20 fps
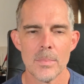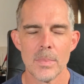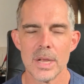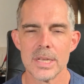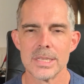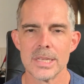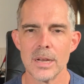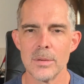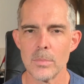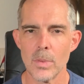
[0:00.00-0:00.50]

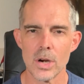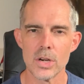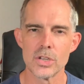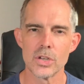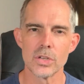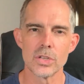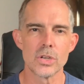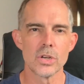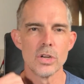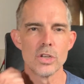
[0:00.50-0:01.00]
My son
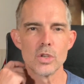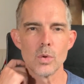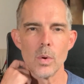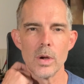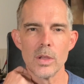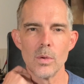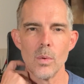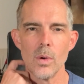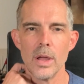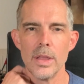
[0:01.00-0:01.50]
Marshall turned
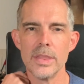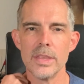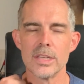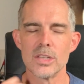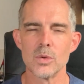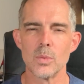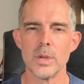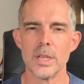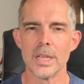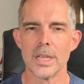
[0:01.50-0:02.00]
21
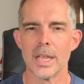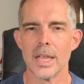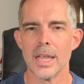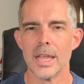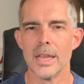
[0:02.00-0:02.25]
this week,